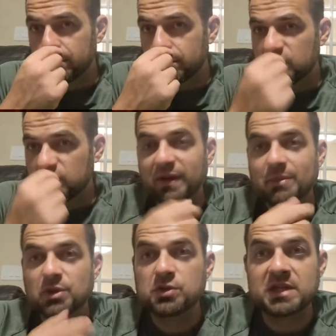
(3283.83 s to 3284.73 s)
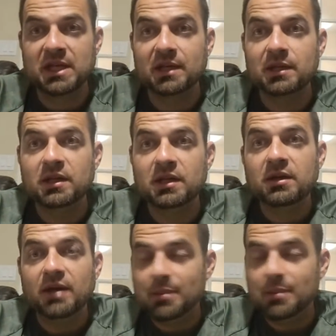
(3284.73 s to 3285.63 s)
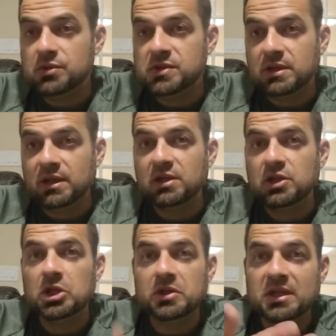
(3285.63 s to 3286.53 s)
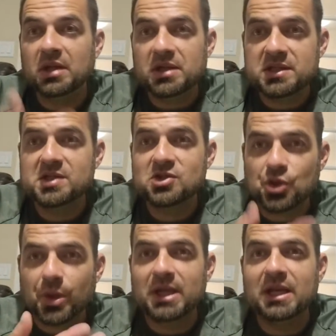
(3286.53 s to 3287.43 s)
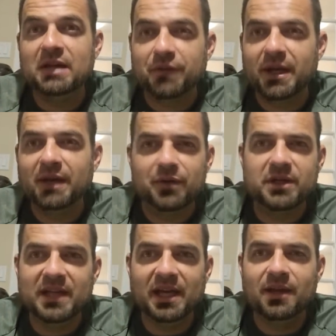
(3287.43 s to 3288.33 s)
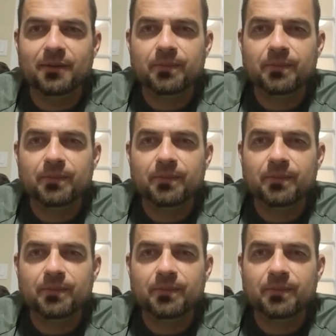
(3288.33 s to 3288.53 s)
So if I'm using it I'm using it. This is training for every day.